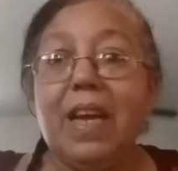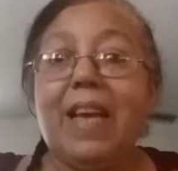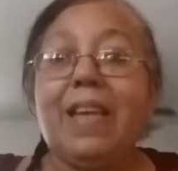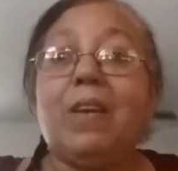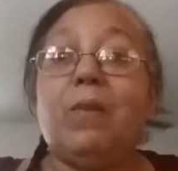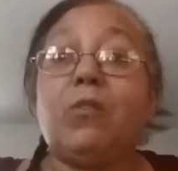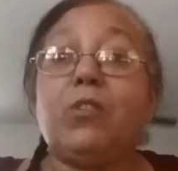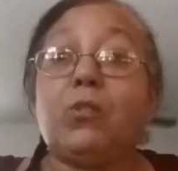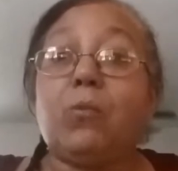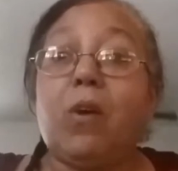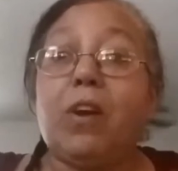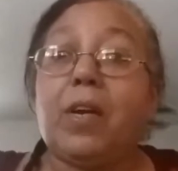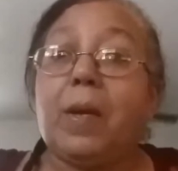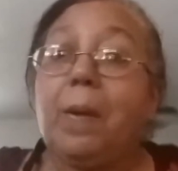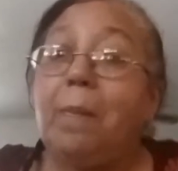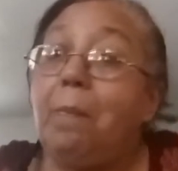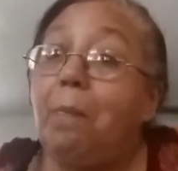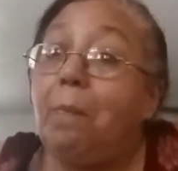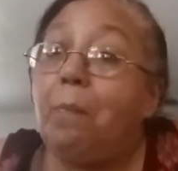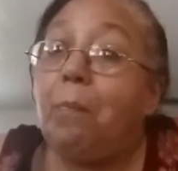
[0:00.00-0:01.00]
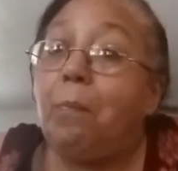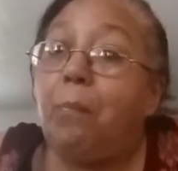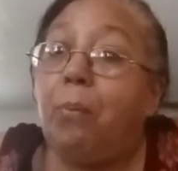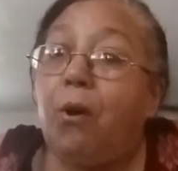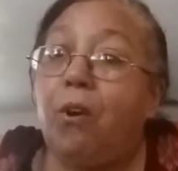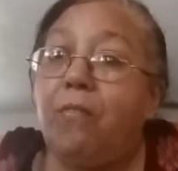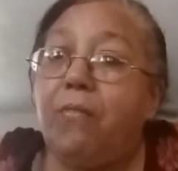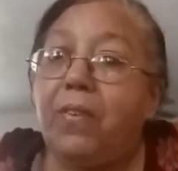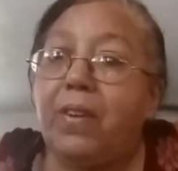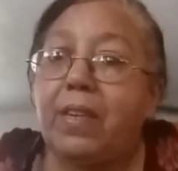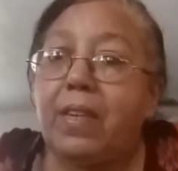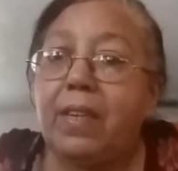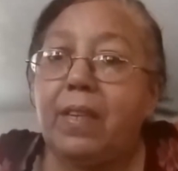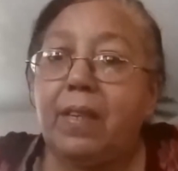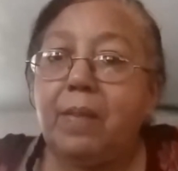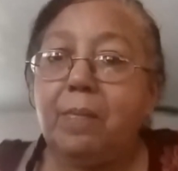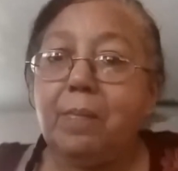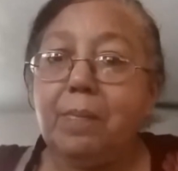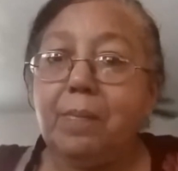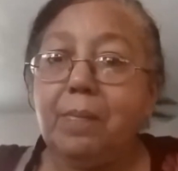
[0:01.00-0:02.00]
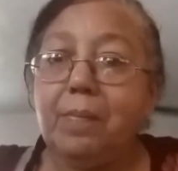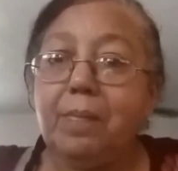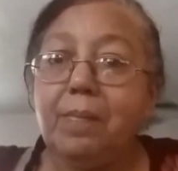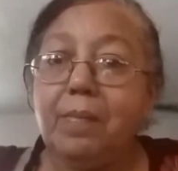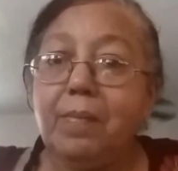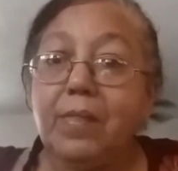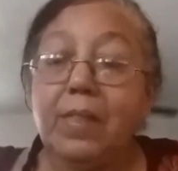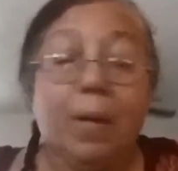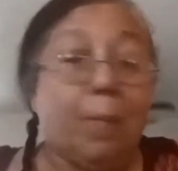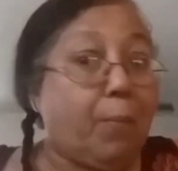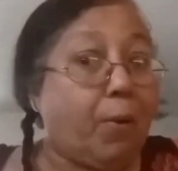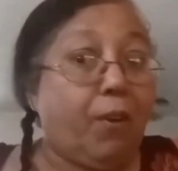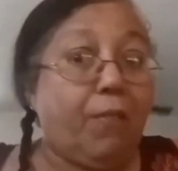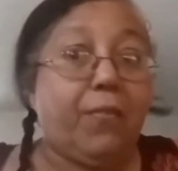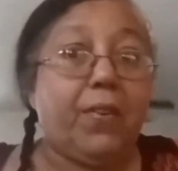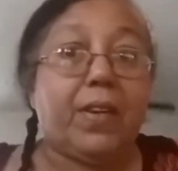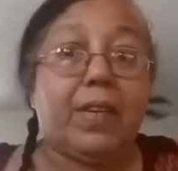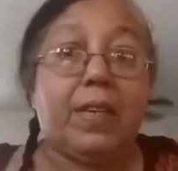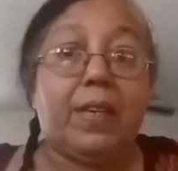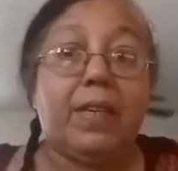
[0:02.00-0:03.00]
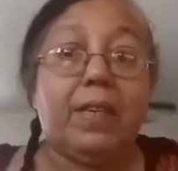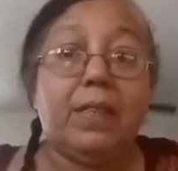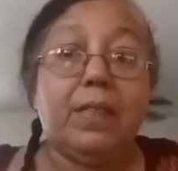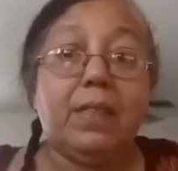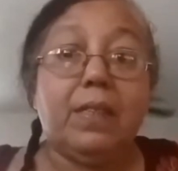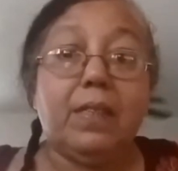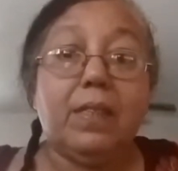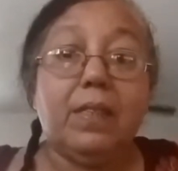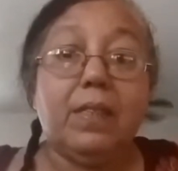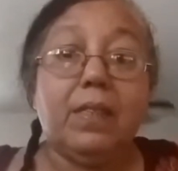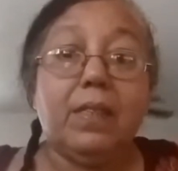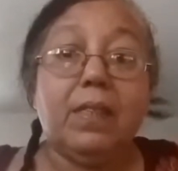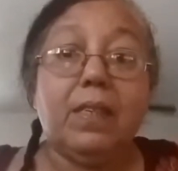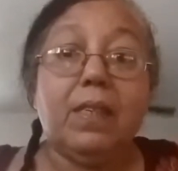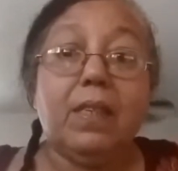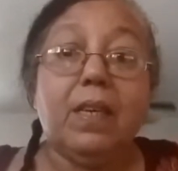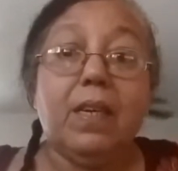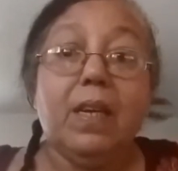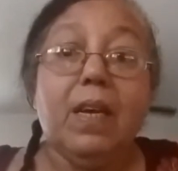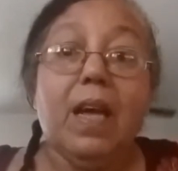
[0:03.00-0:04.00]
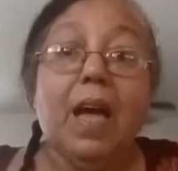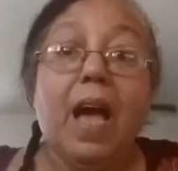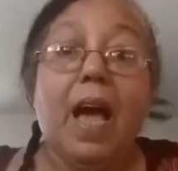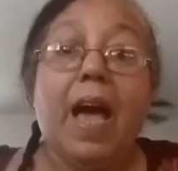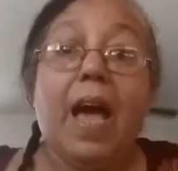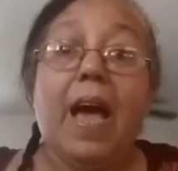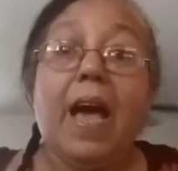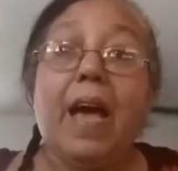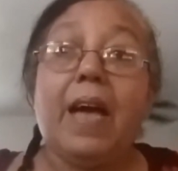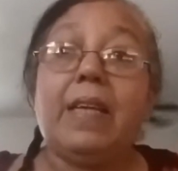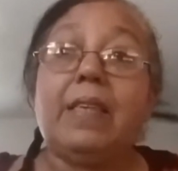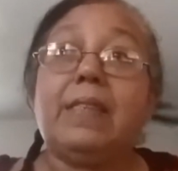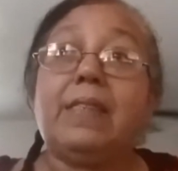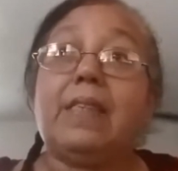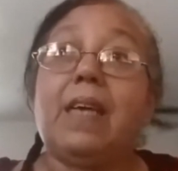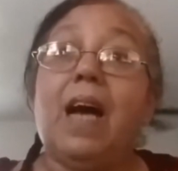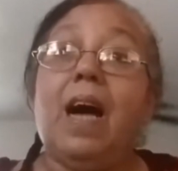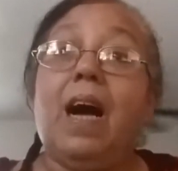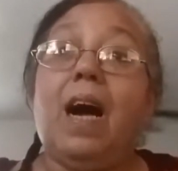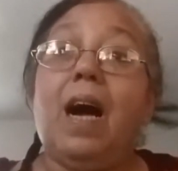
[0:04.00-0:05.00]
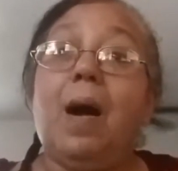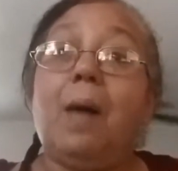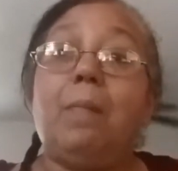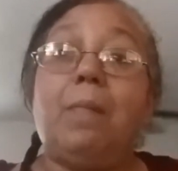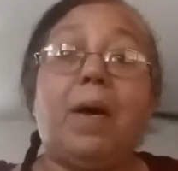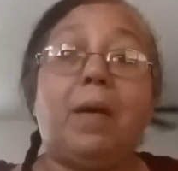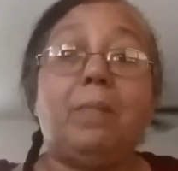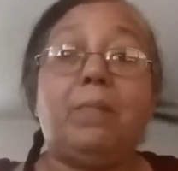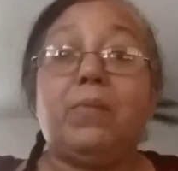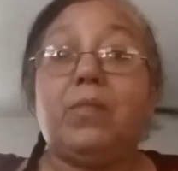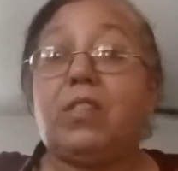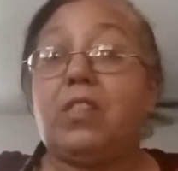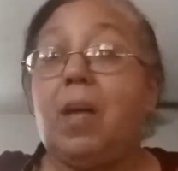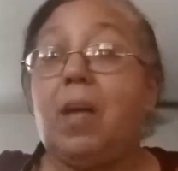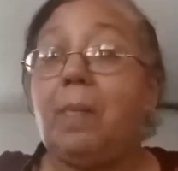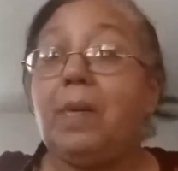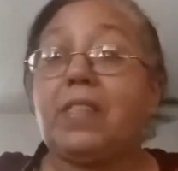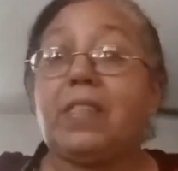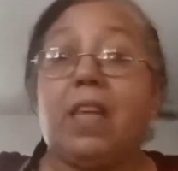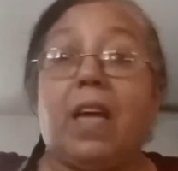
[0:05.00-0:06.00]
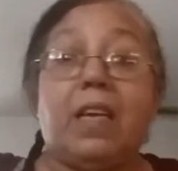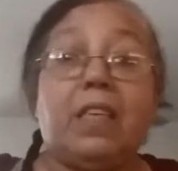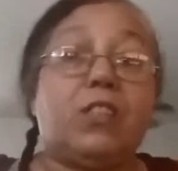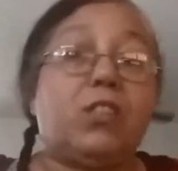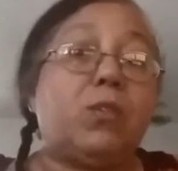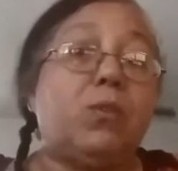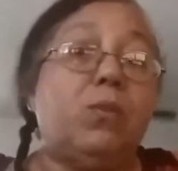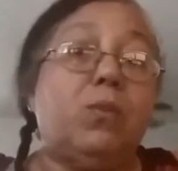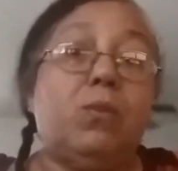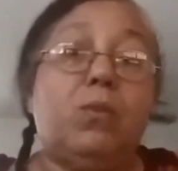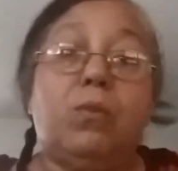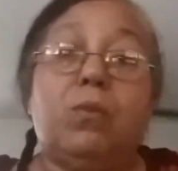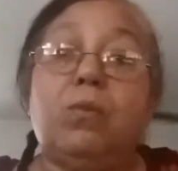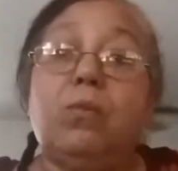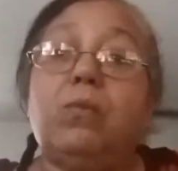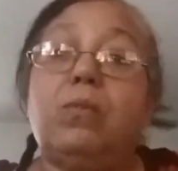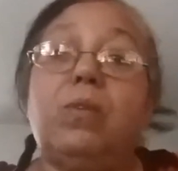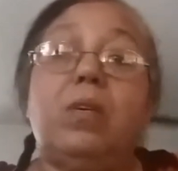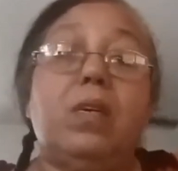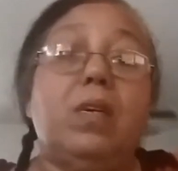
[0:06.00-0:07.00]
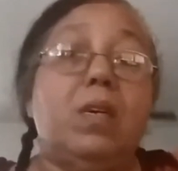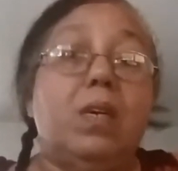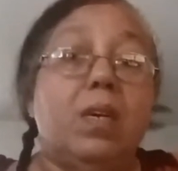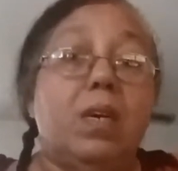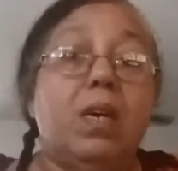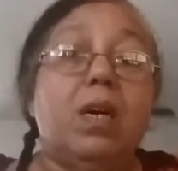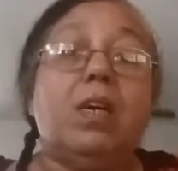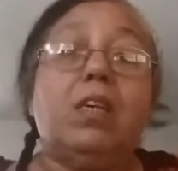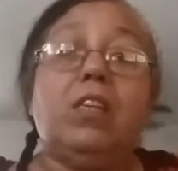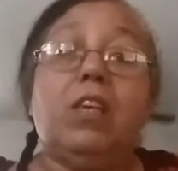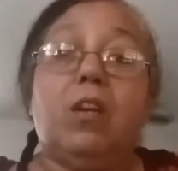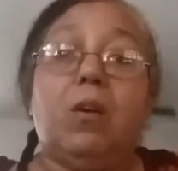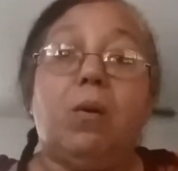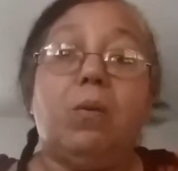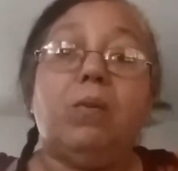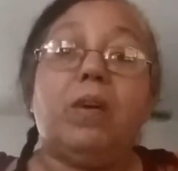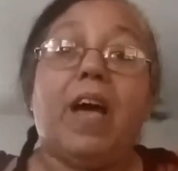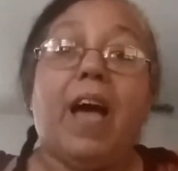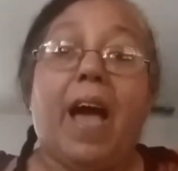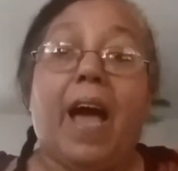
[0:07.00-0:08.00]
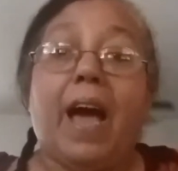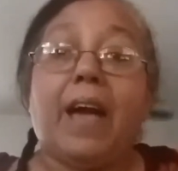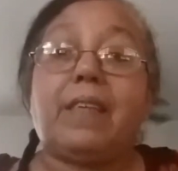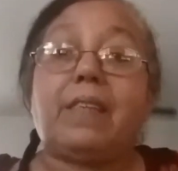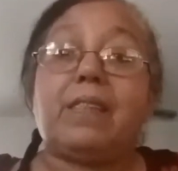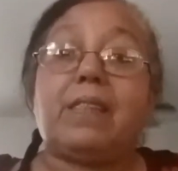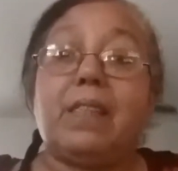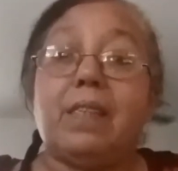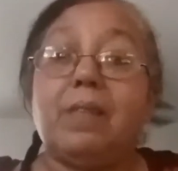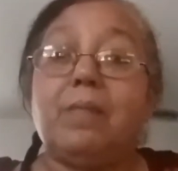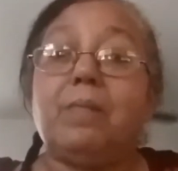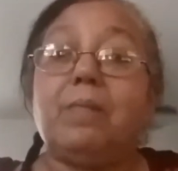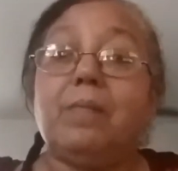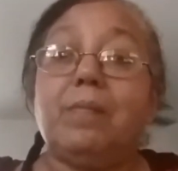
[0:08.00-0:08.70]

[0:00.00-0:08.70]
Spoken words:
and it was working perfectly. Perfectly. And my stomach started to, you know, act.